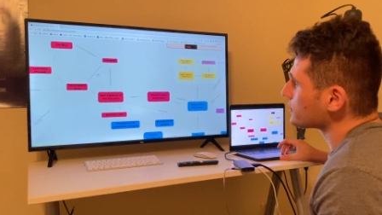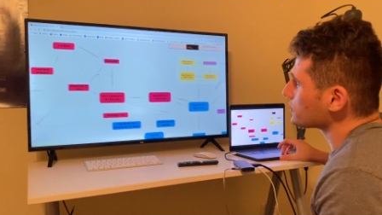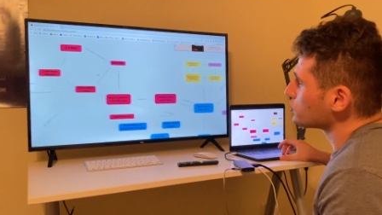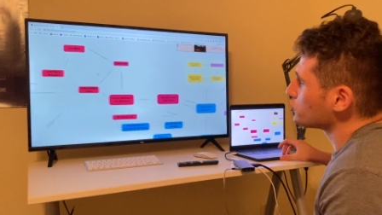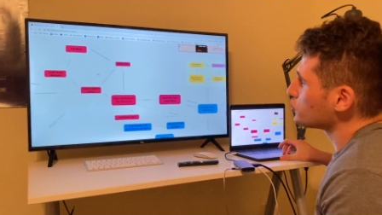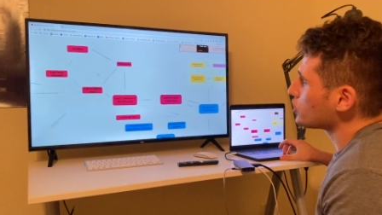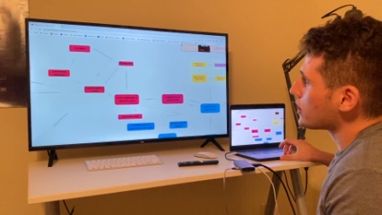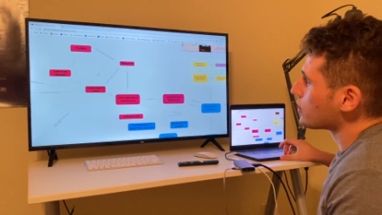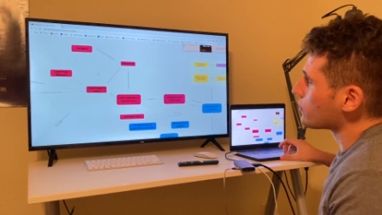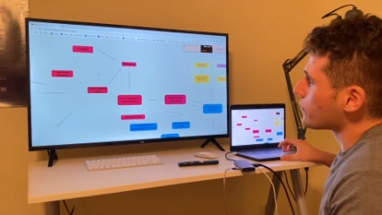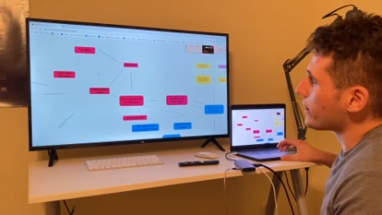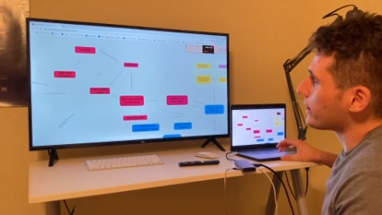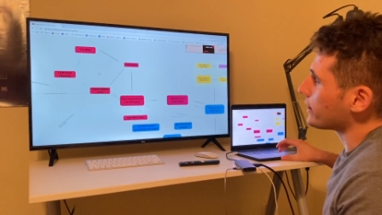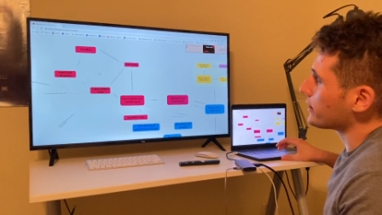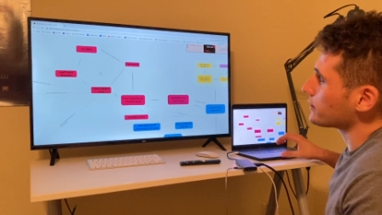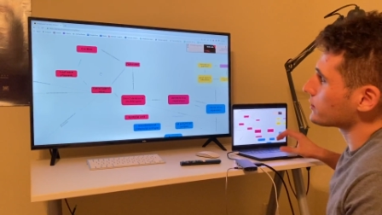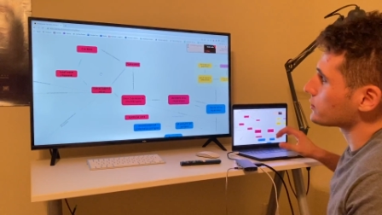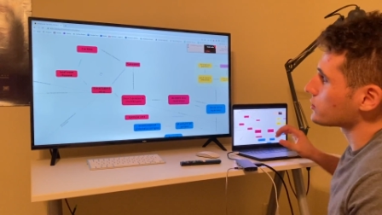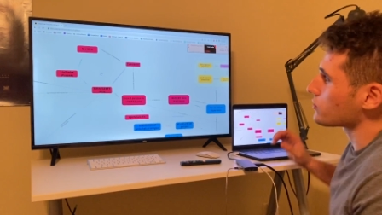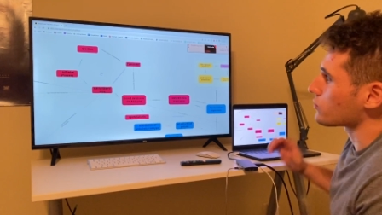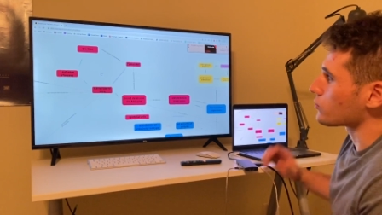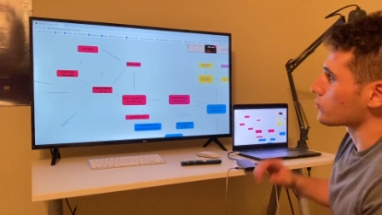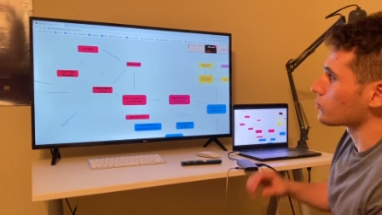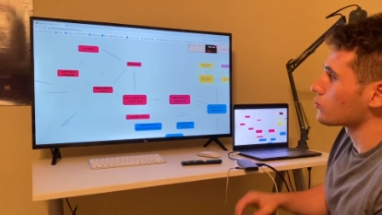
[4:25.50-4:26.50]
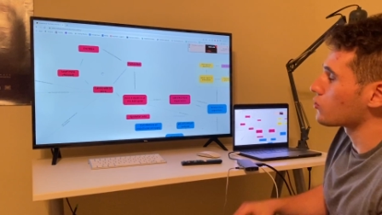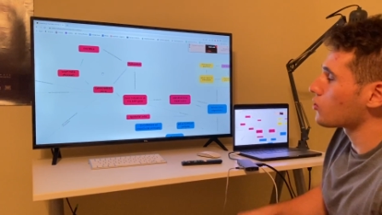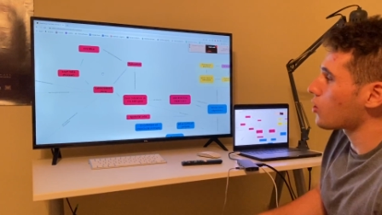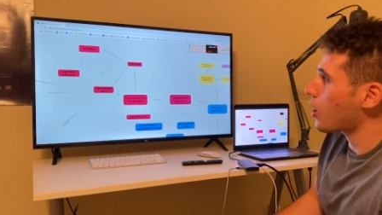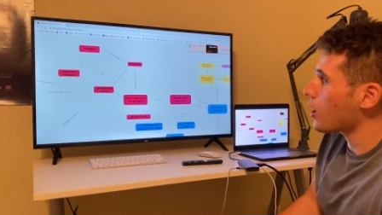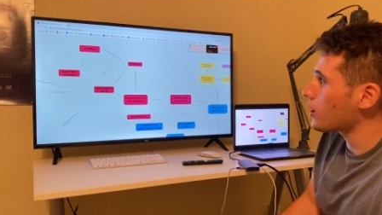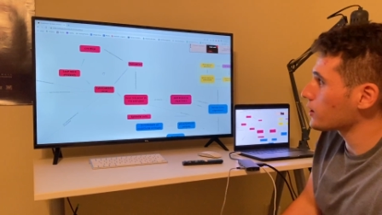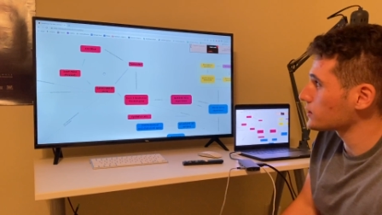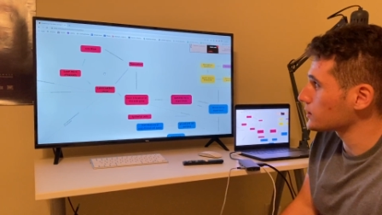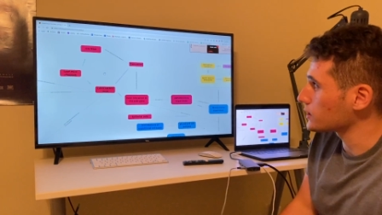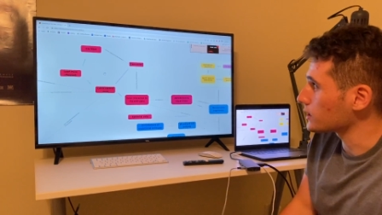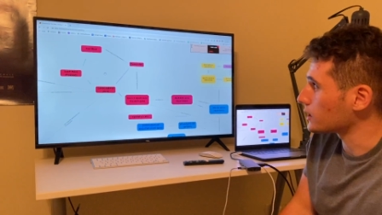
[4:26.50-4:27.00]
is generated is through
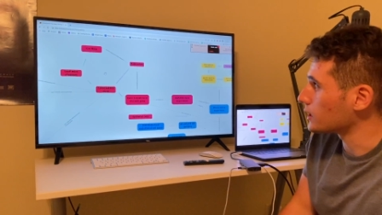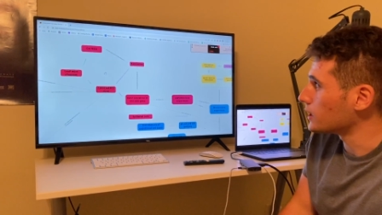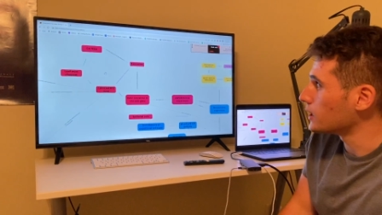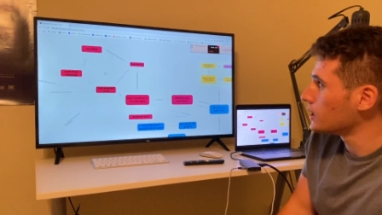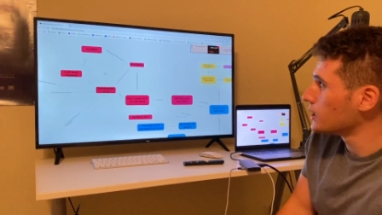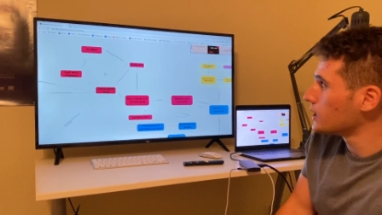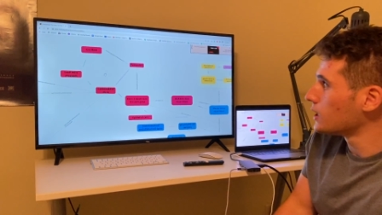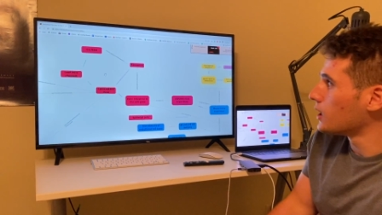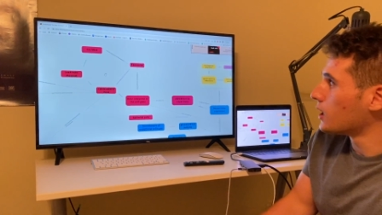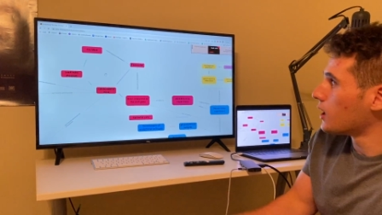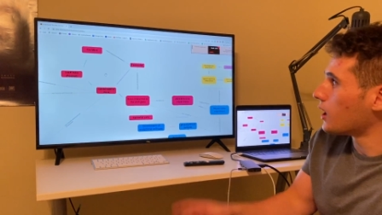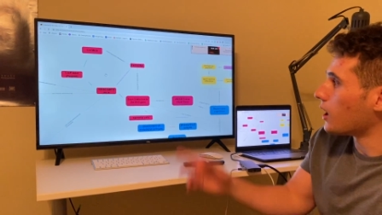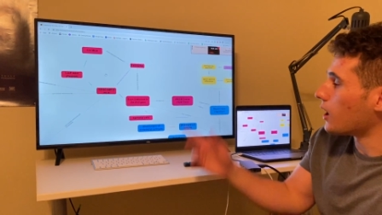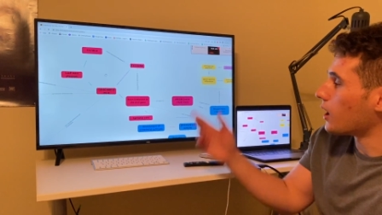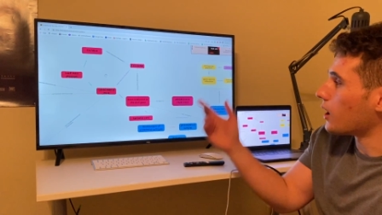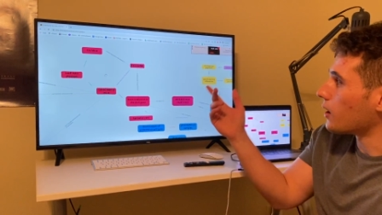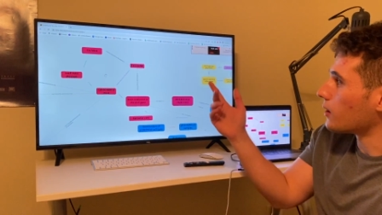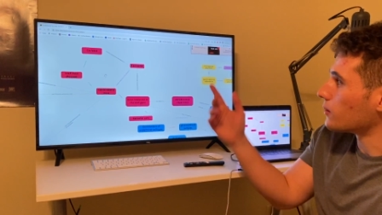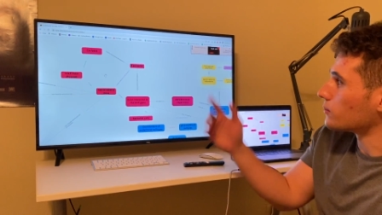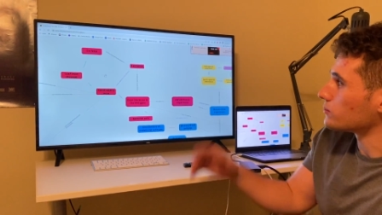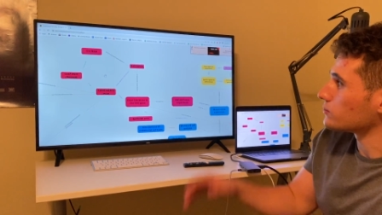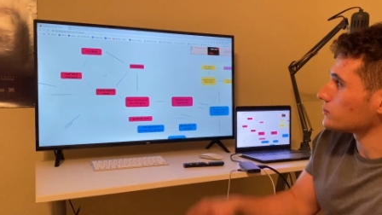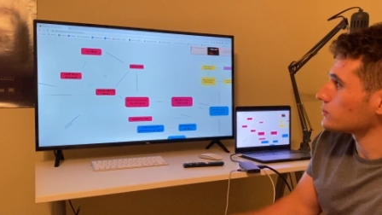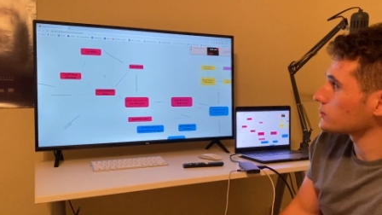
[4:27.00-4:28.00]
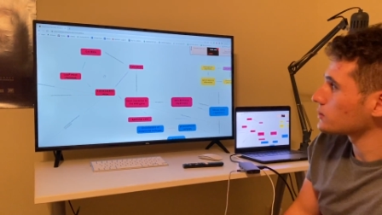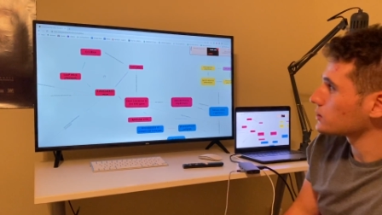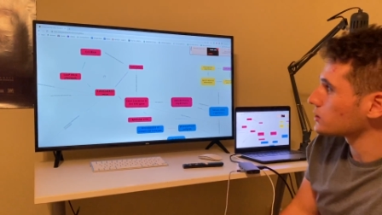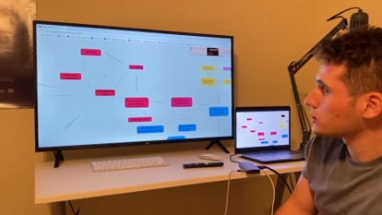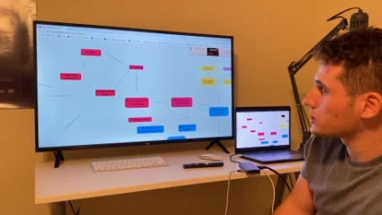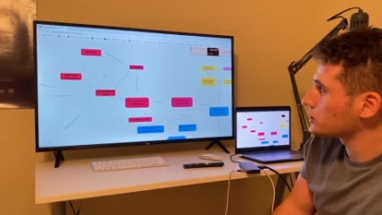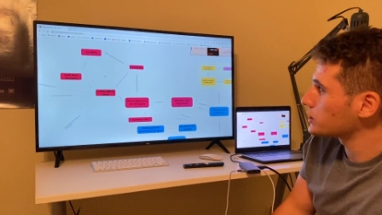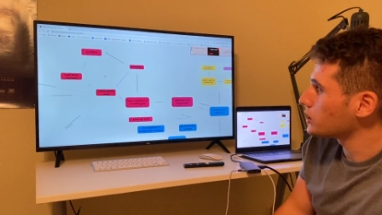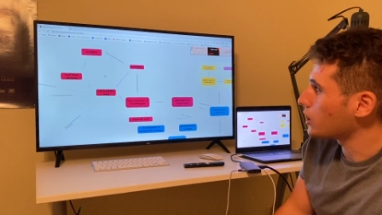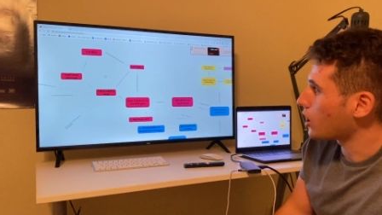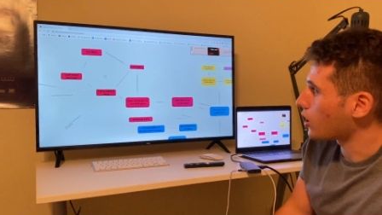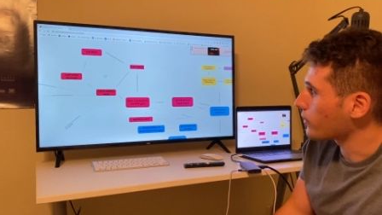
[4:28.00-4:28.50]
crossing
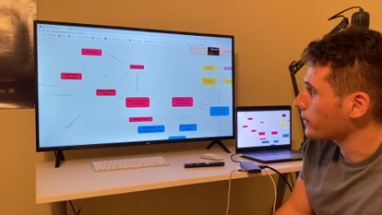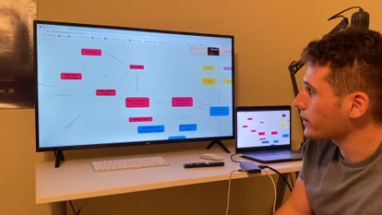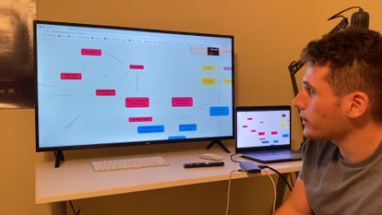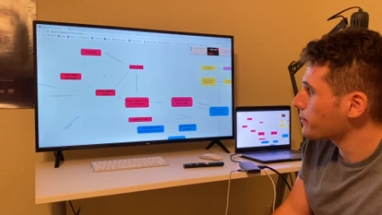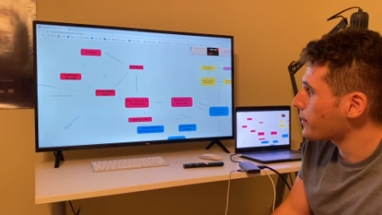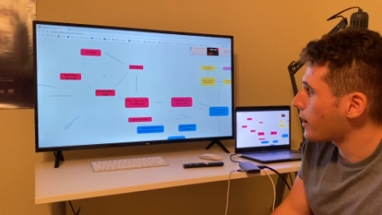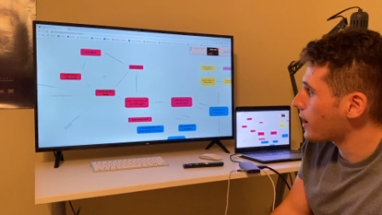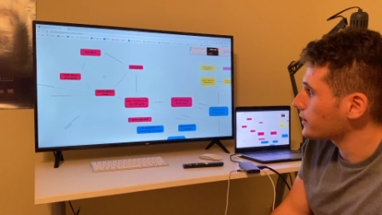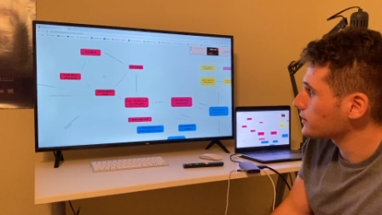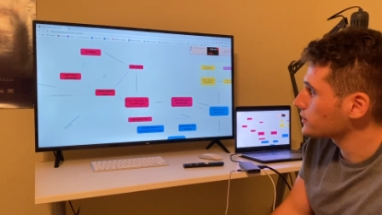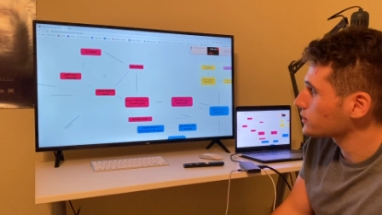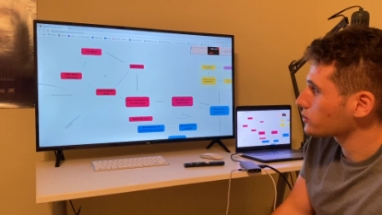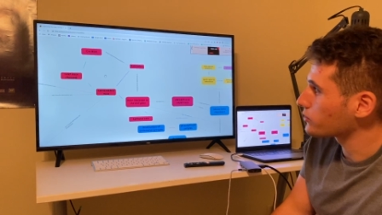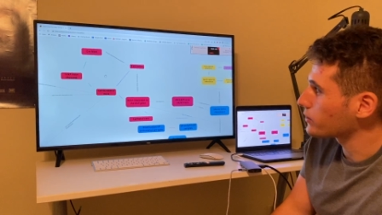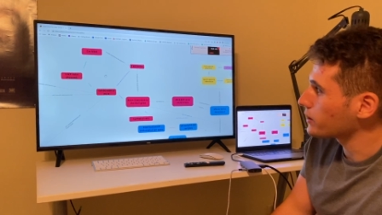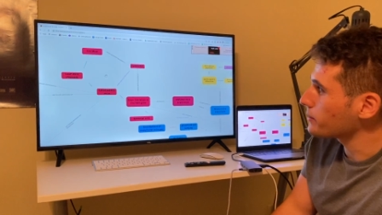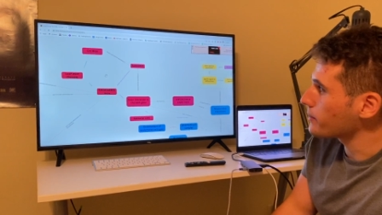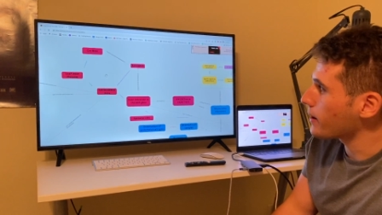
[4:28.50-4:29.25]
CRE mice